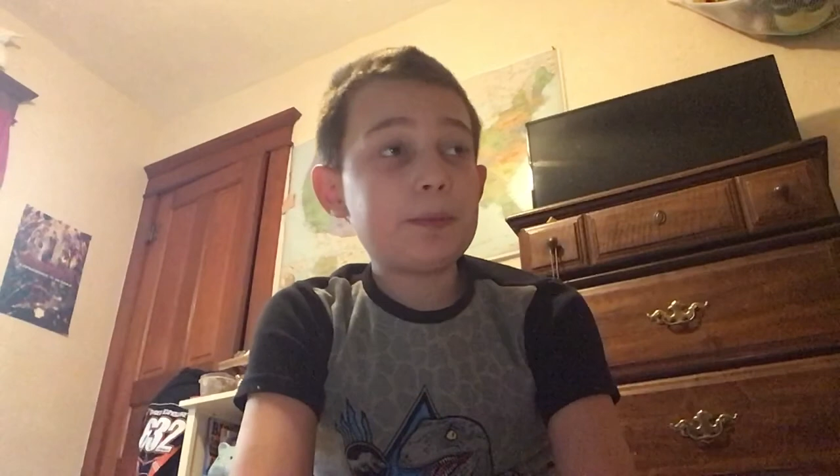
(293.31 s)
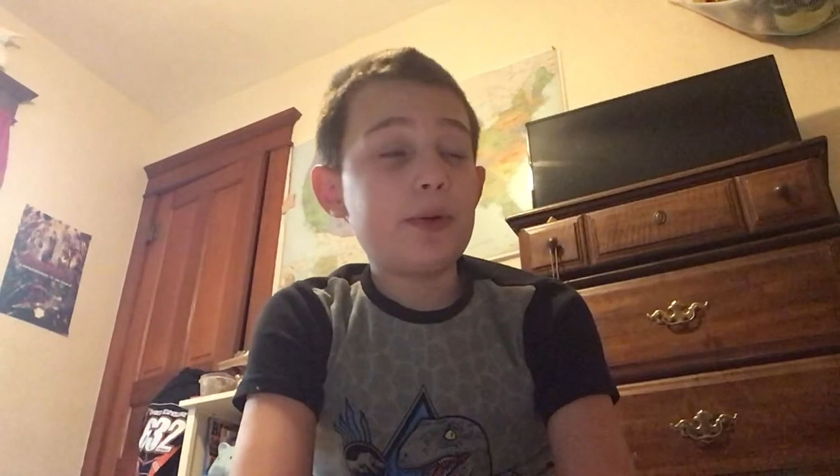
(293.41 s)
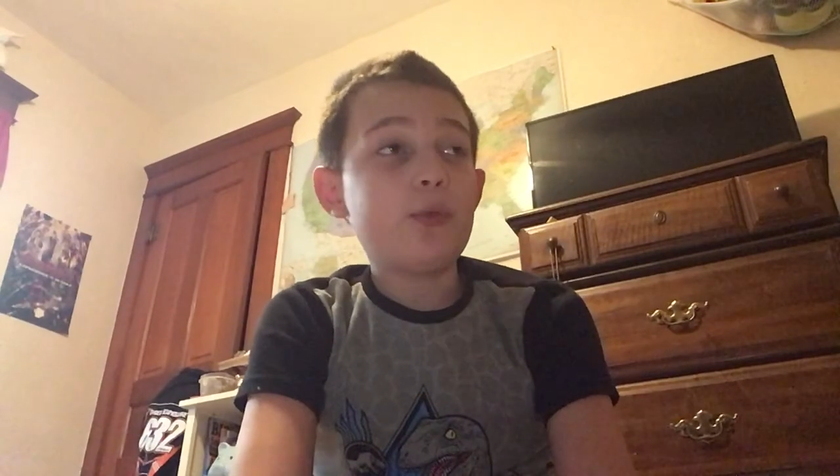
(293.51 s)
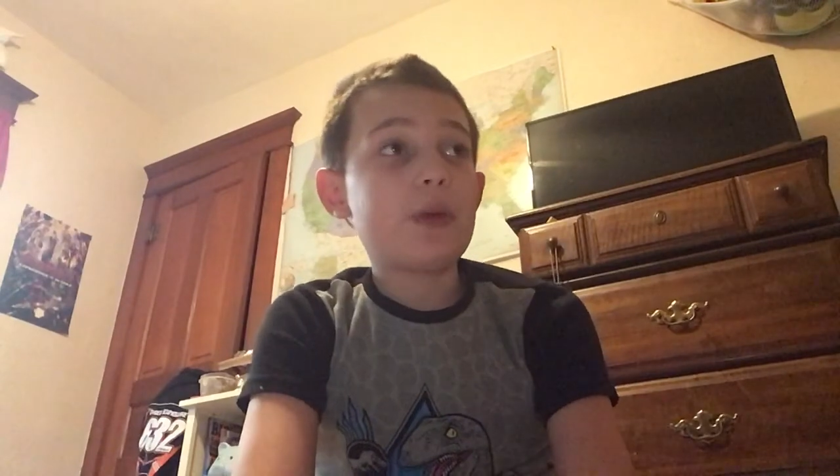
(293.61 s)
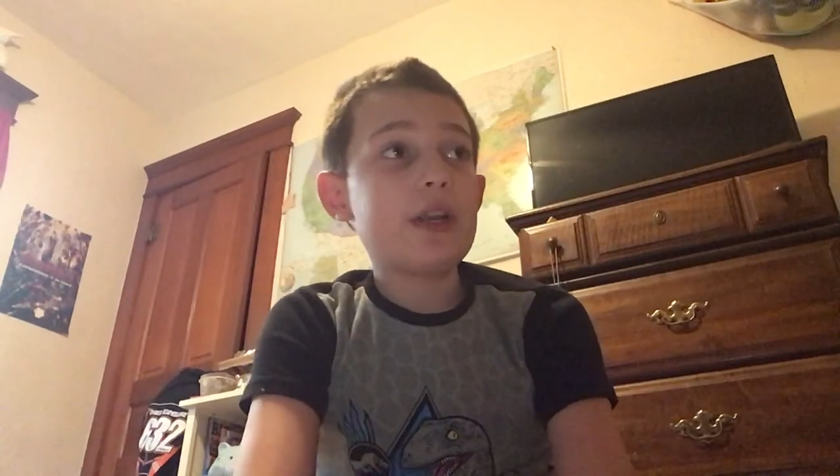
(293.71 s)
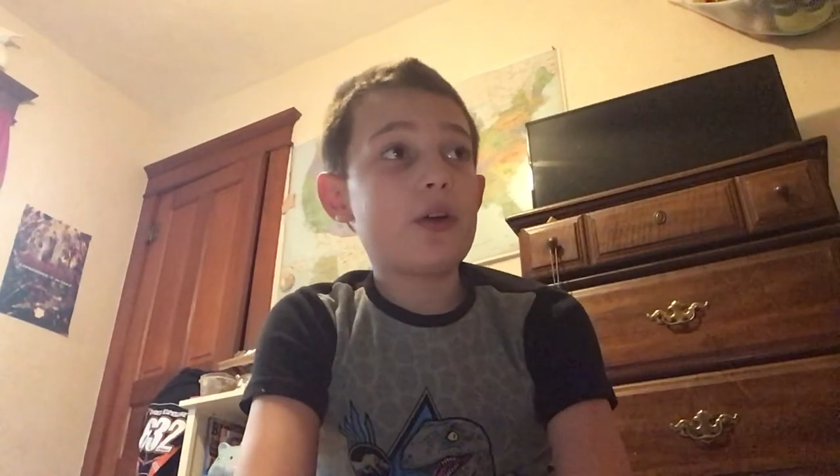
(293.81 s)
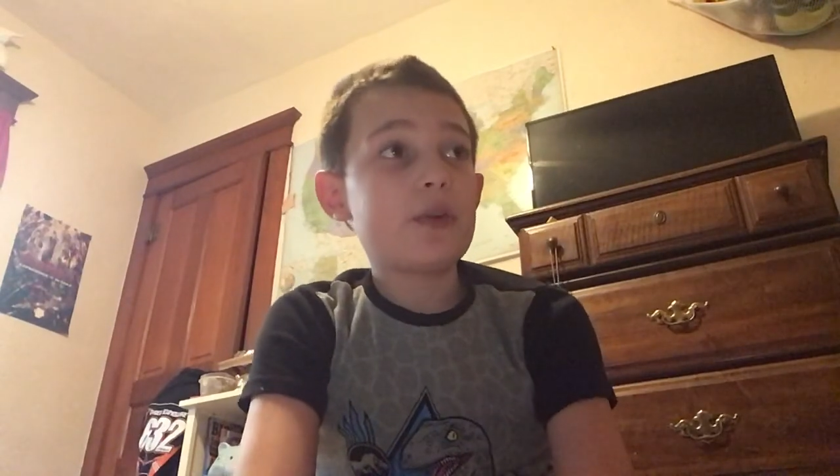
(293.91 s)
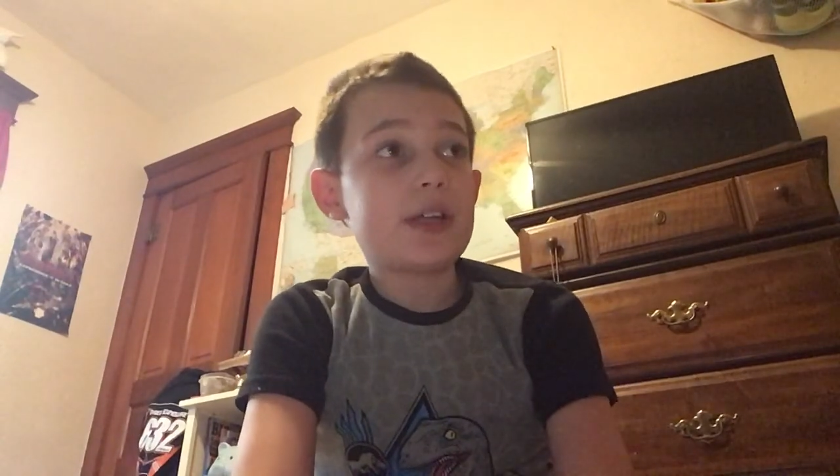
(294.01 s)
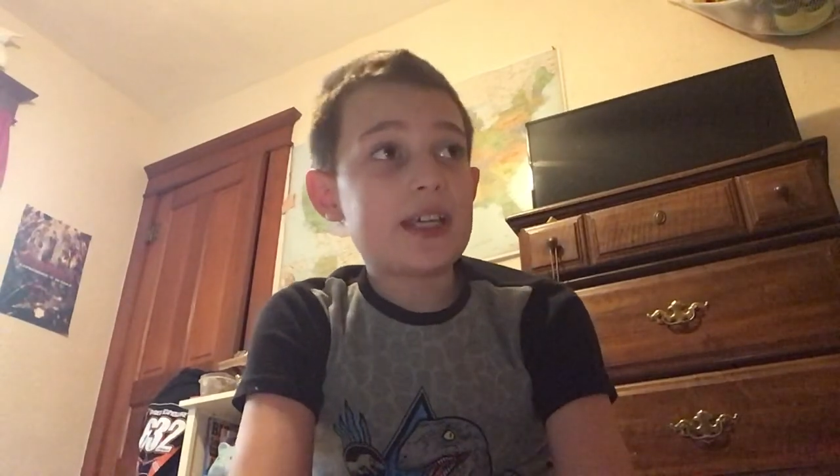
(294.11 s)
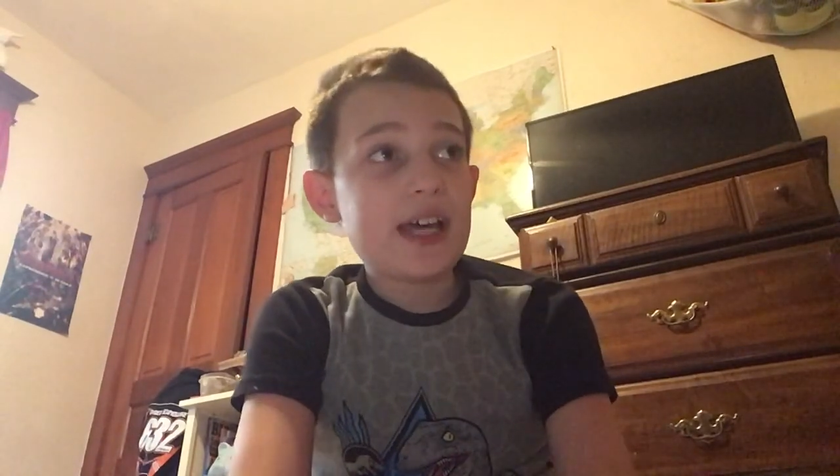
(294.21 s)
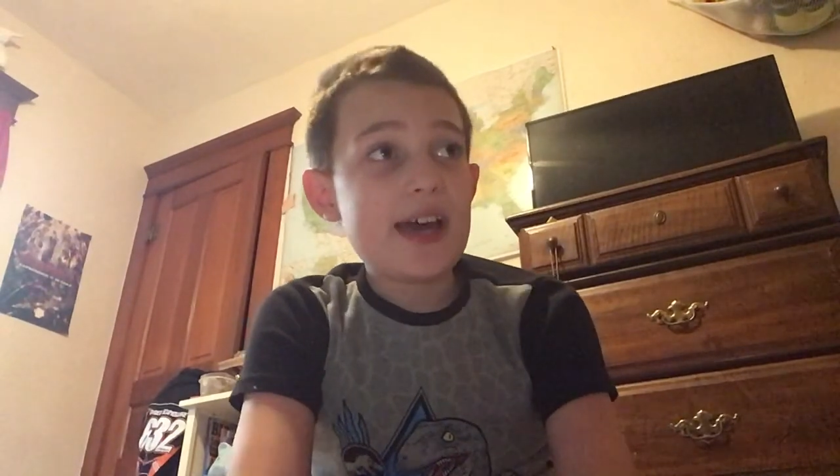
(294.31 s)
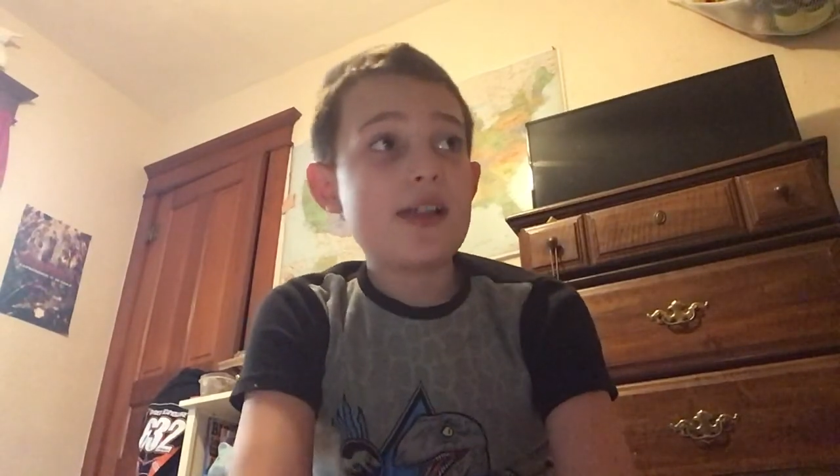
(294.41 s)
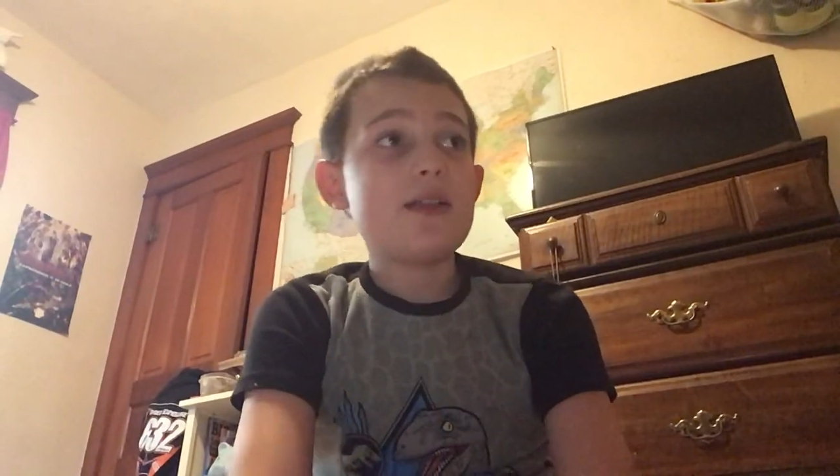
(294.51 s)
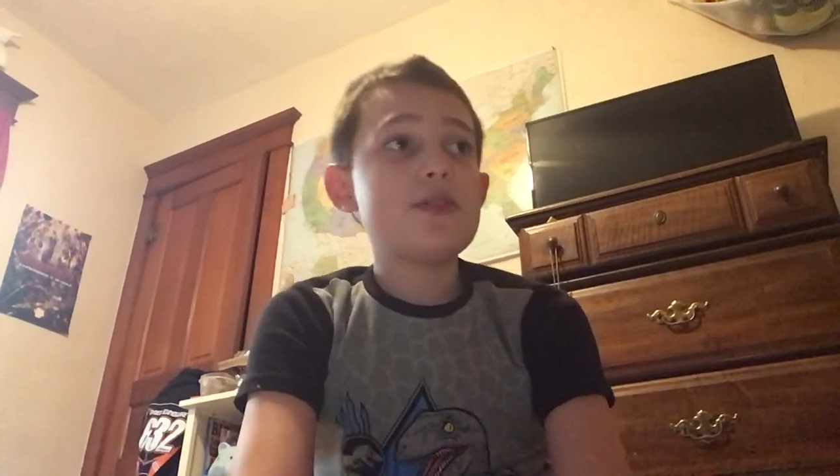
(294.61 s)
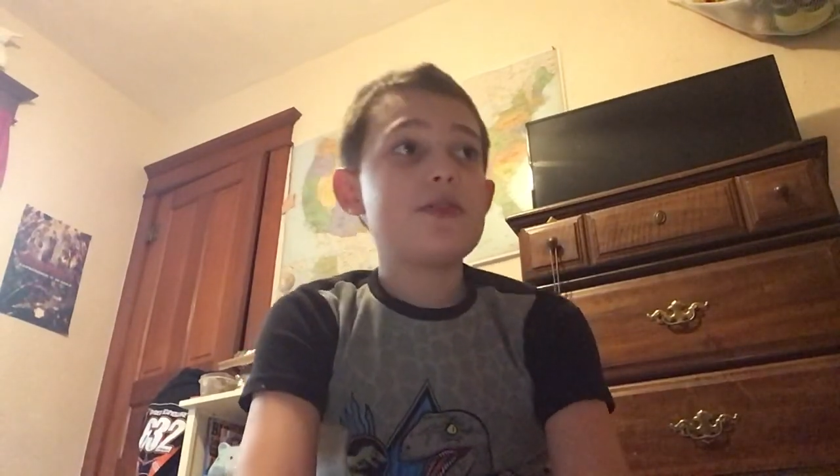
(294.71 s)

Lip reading: but we don't get